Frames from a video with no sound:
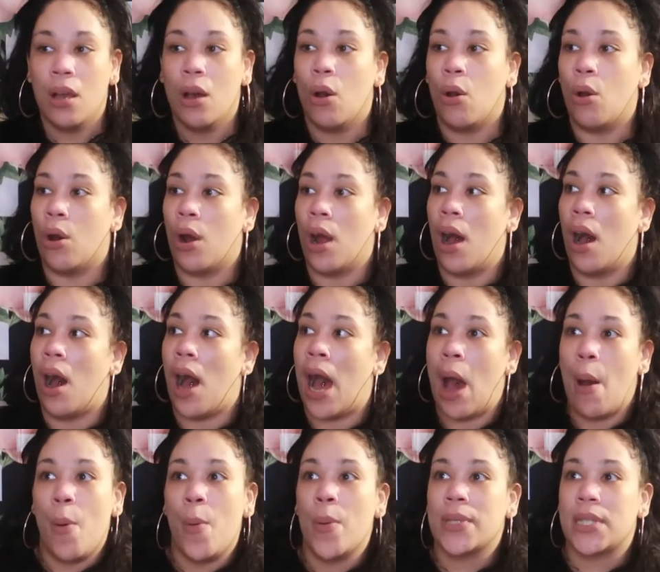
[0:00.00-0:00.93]
or
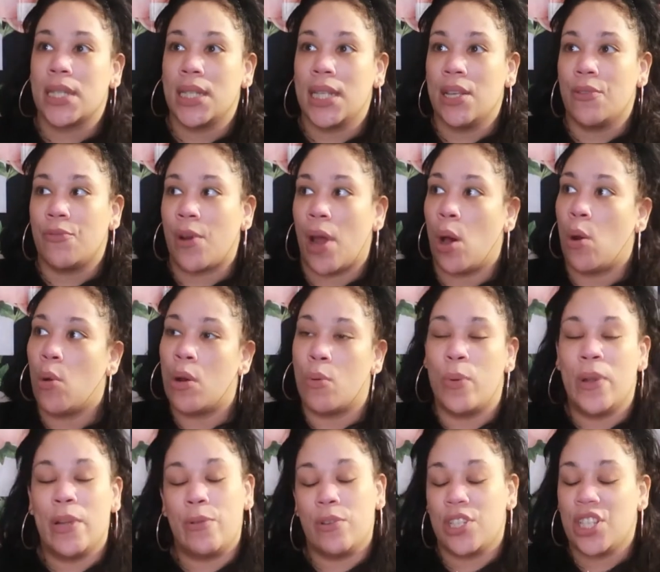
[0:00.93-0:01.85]
I was to leave Raul and
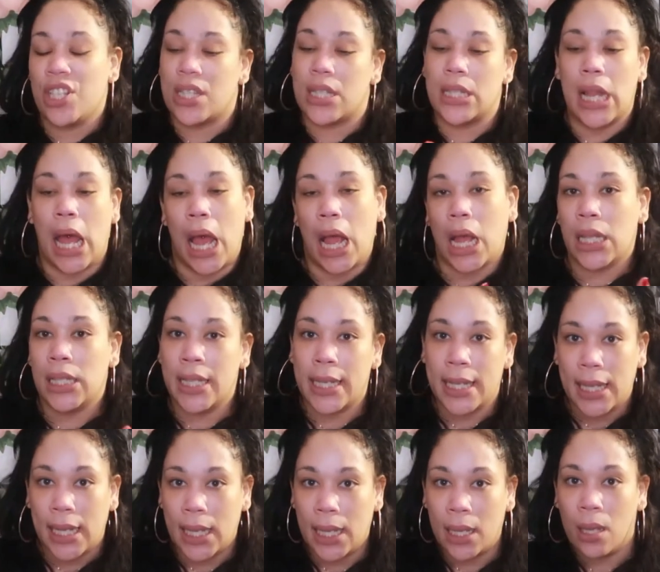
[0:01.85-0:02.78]
we were just not
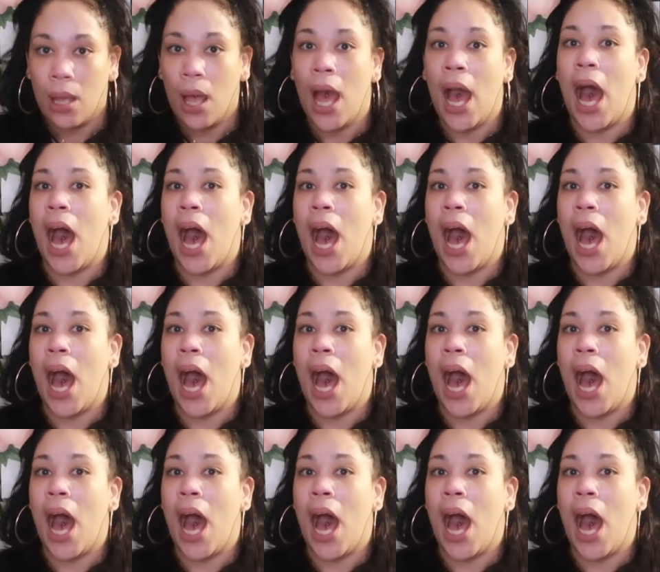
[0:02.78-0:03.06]
clicking.